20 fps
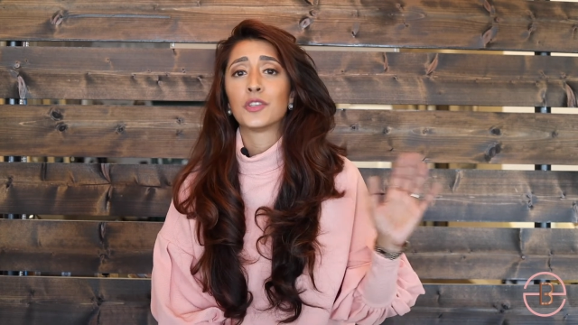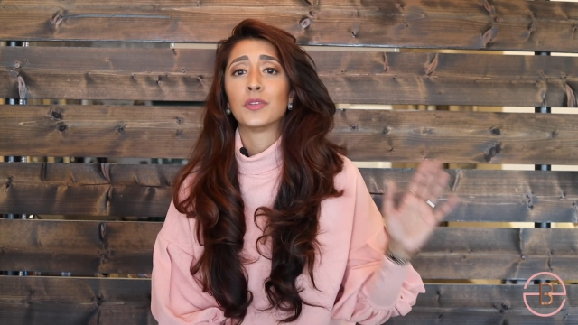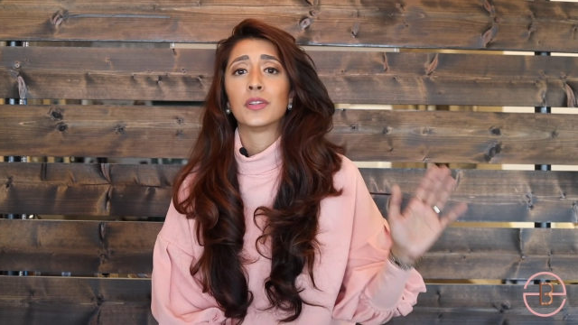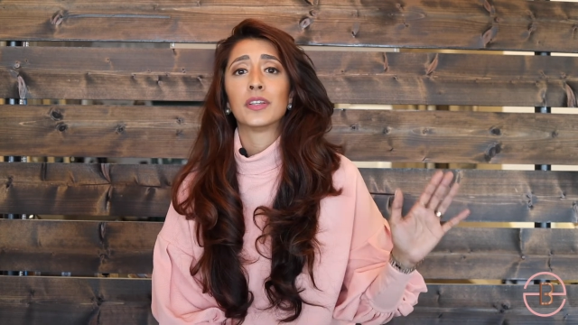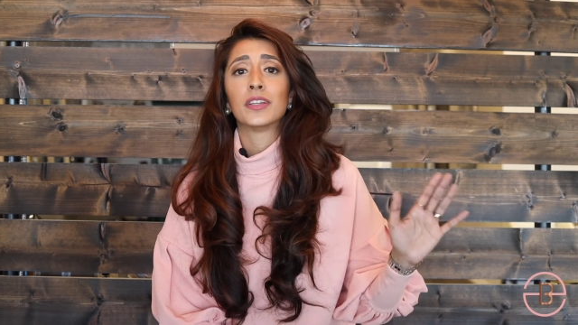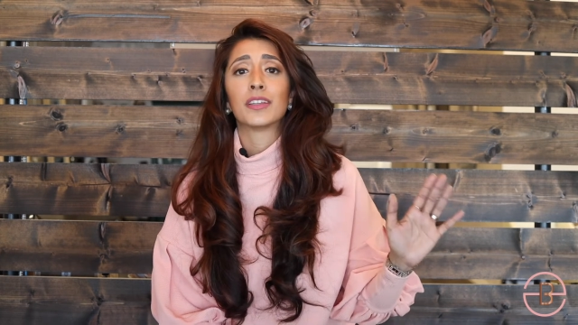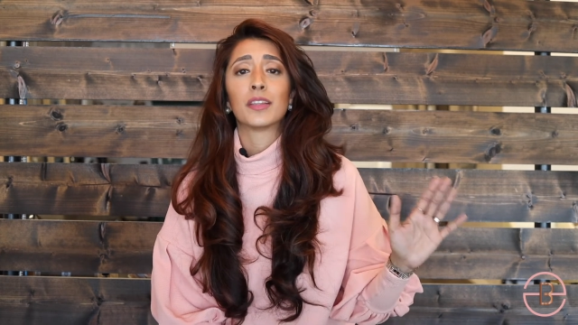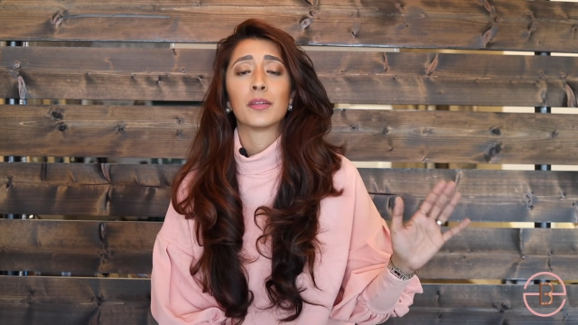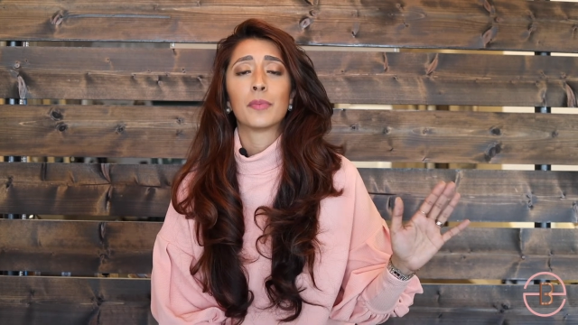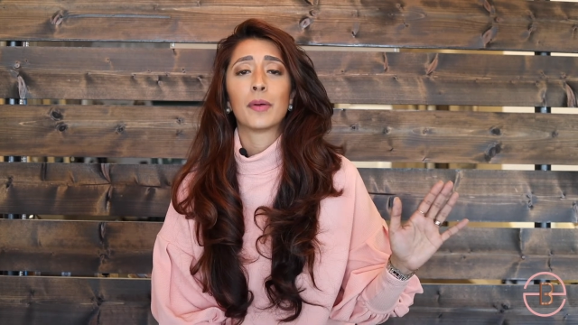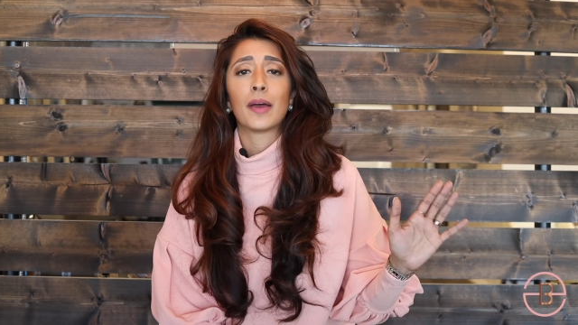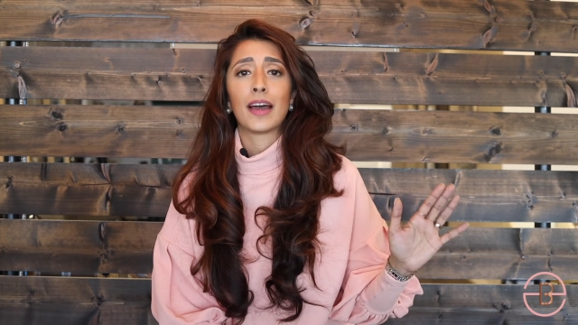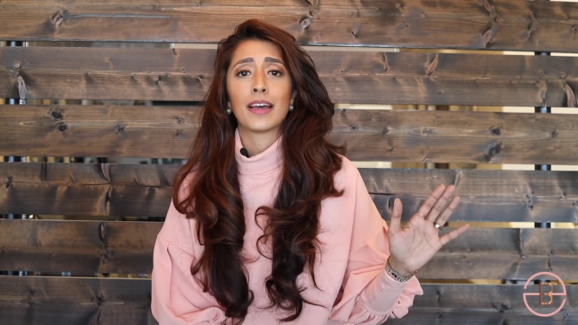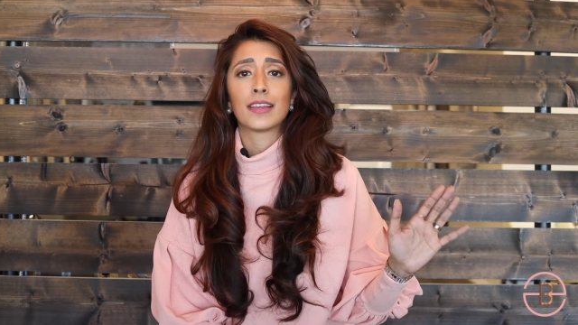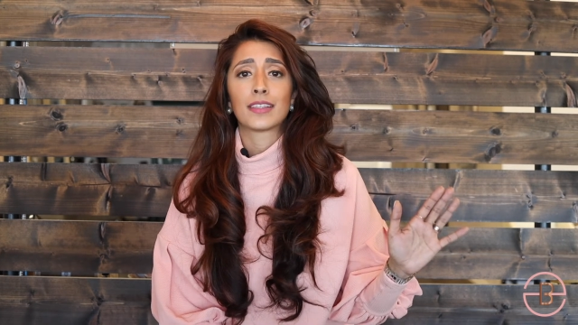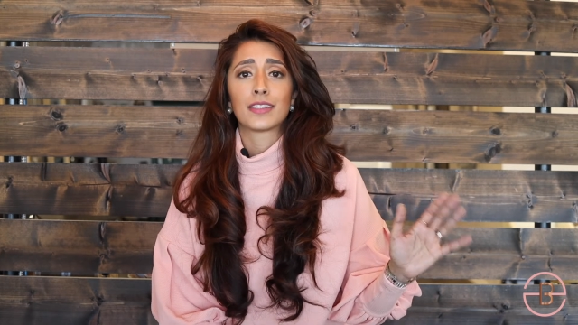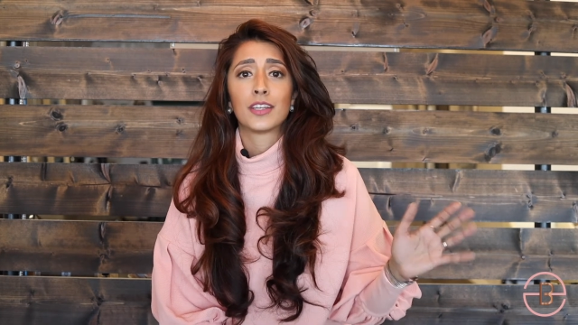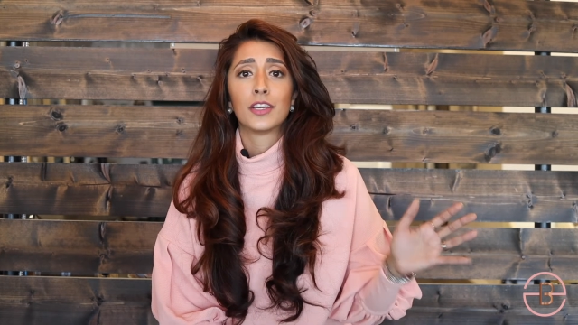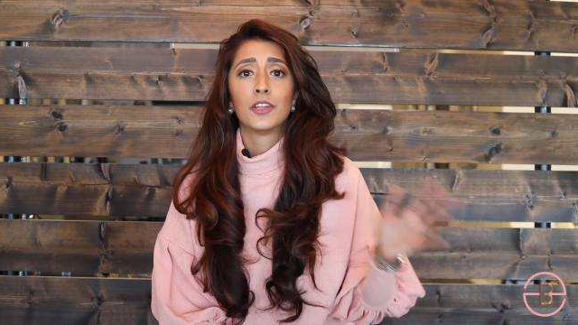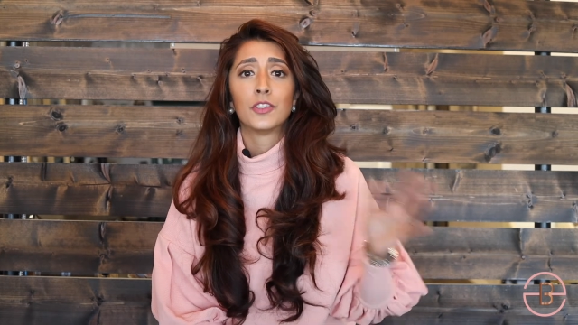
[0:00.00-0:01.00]
you did in the
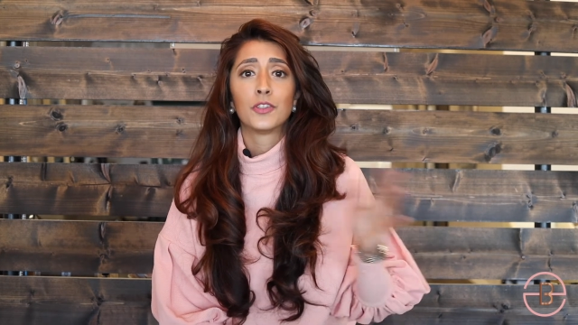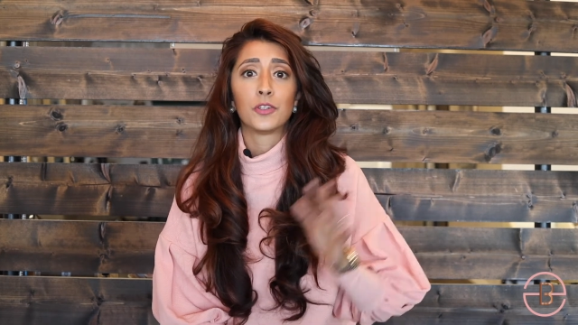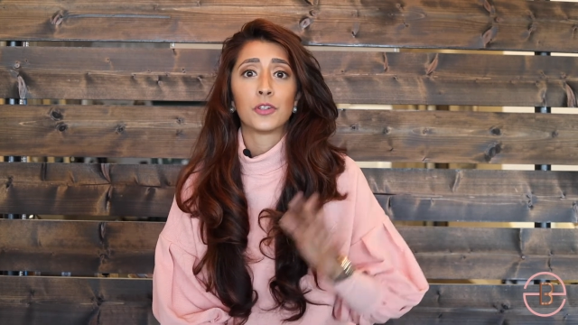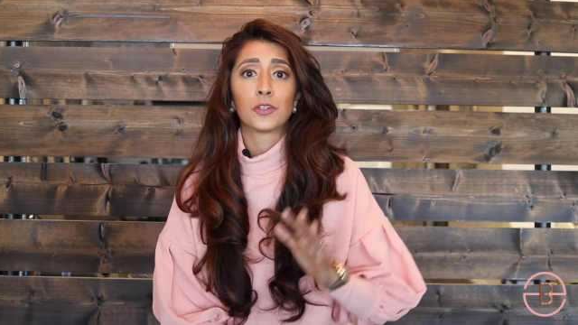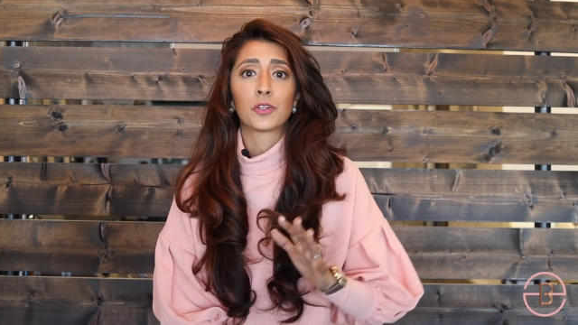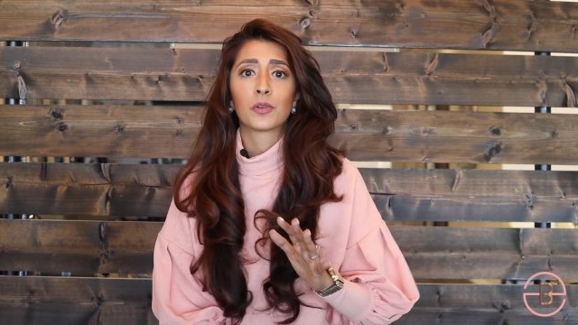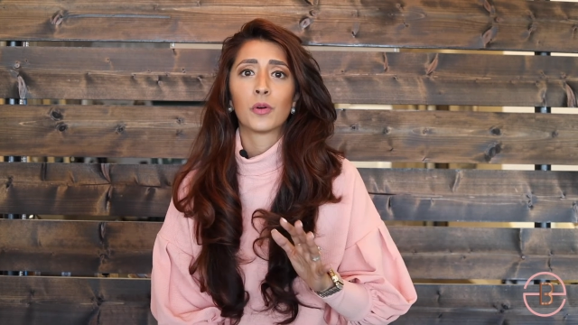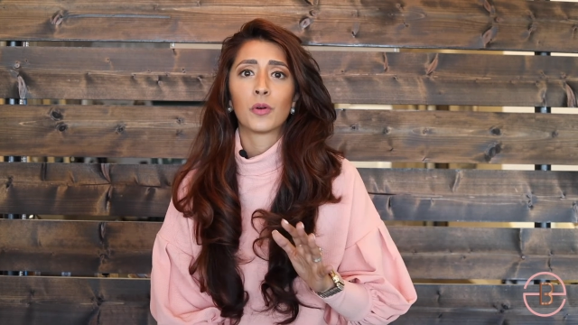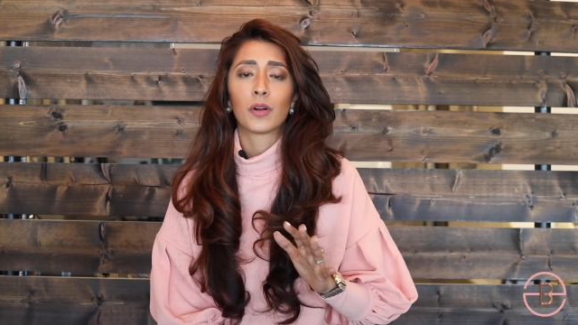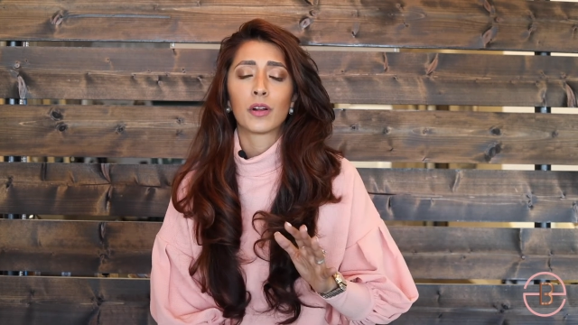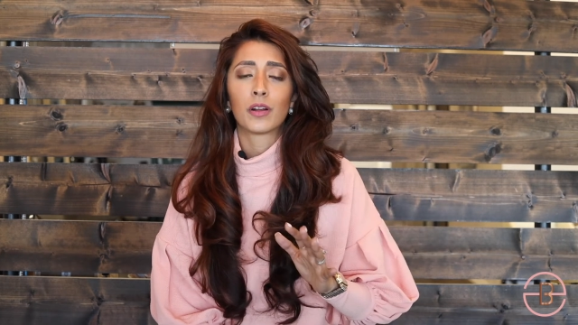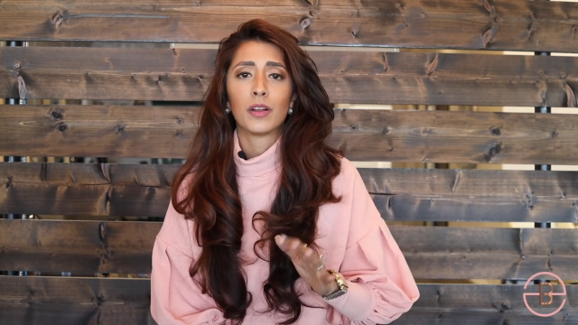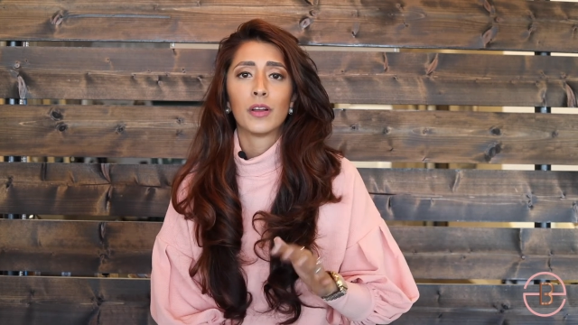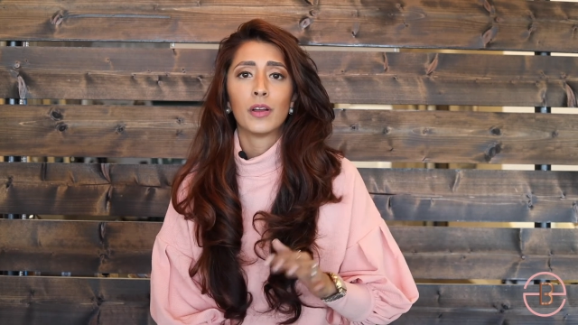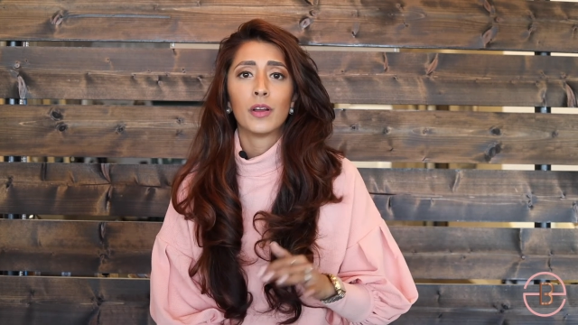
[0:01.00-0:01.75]
past to your core.